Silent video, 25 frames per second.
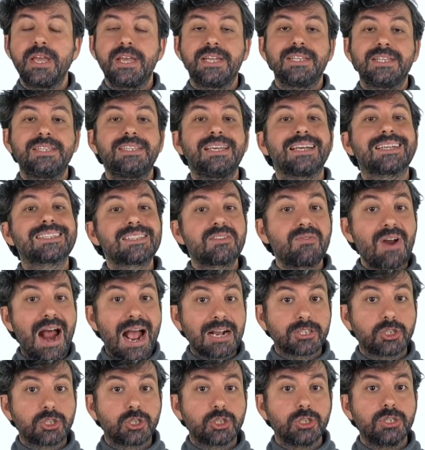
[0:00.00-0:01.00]
The
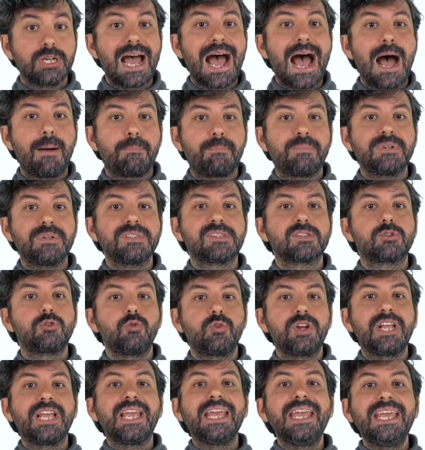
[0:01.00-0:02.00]
extraction happens
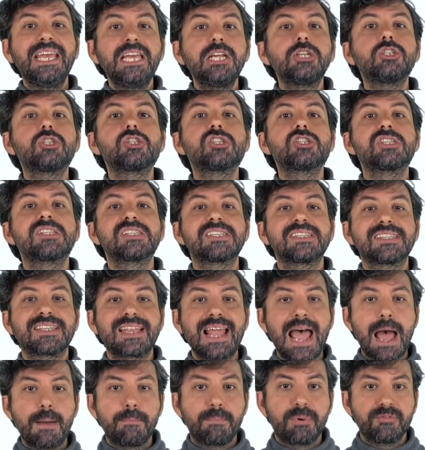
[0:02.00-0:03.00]
during each
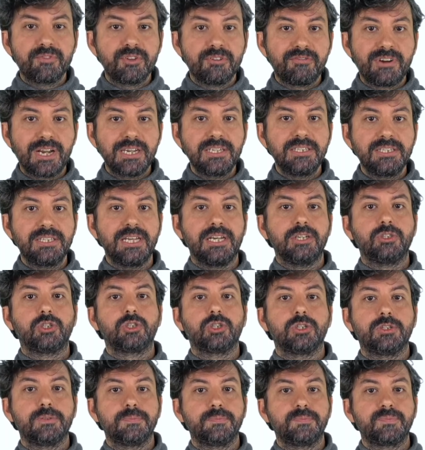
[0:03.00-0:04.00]
step of the validation,